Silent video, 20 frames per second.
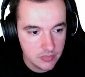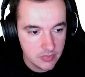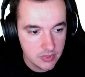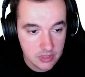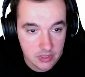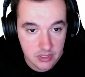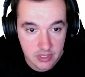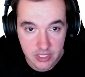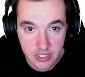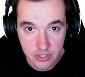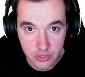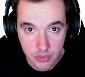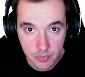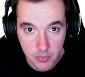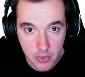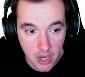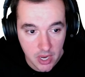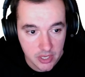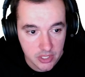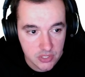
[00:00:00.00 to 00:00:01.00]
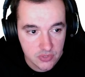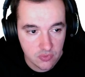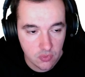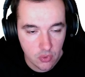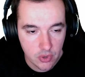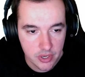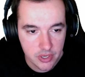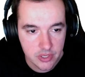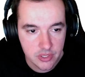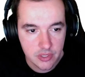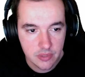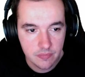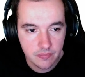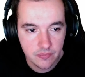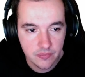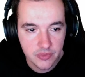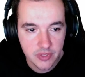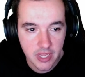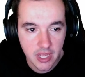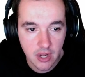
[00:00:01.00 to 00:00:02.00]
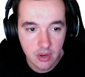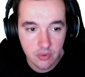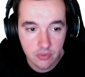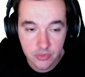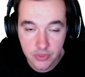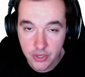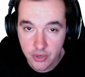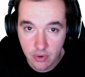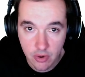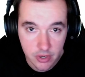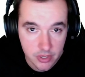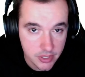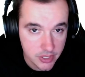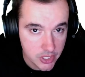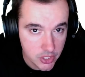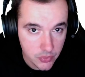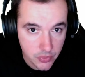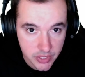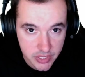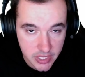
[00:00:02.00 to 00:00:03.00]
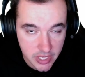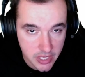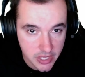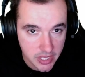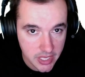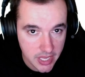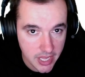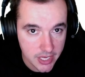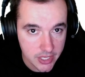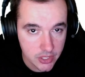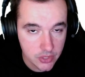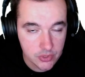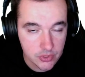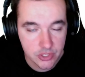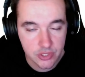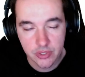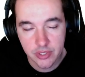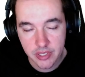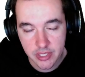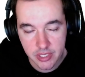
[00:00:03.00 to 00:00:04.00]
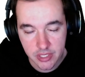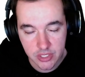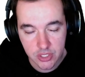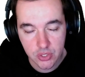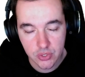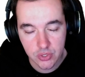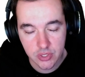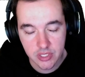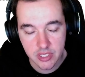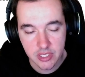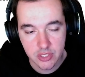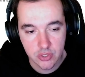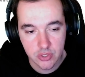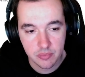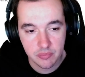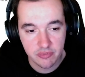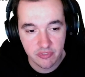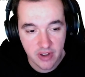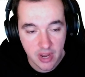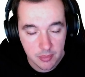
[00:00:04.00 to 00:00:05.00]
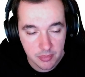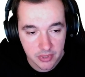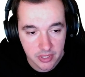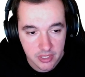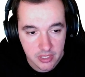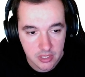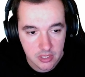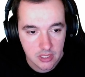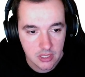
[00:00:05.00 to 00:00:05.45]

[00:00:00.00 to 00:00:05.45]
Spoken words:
these are the products for it. Now, there are new identity categories that are into the Entra family,